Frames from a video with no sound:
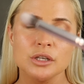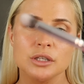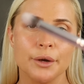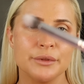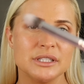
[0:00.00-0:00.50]

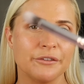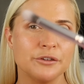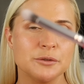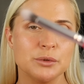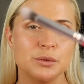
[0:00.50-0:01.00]
So the
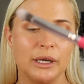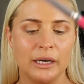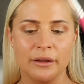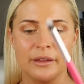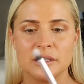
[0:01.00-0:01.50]
difference
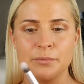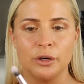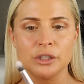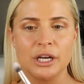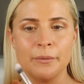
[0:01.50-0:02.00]
between this
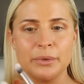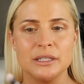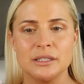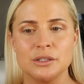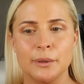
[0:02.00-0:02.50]
brush and
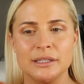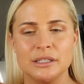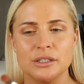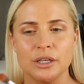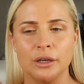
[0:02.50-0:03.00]

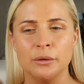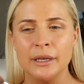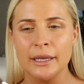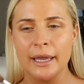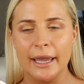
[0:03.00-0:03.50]
PC22,
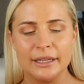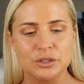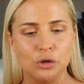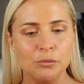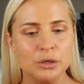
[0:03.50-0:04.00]

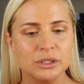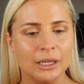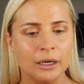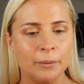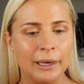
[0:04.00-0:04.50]
it's almost a
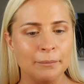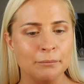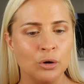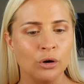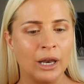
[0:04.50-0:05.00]
little bit
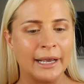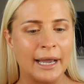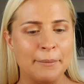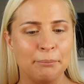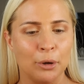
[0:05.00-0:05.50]
more like
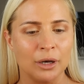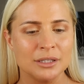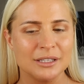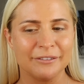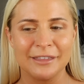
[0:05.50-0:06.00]
a
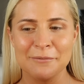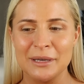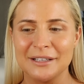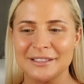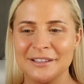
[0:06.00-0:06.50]
bullet, if that
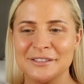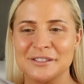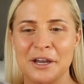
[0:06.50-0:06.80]
makes sense.